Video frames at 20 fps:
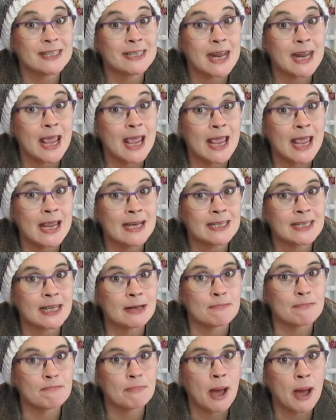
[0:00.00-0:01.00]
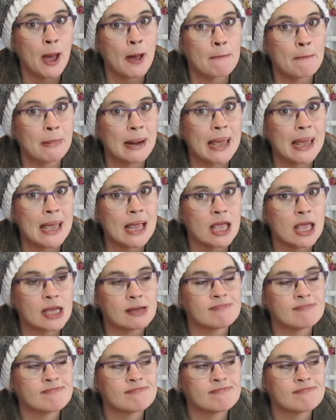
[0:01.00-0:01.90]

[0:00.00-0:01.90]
date in public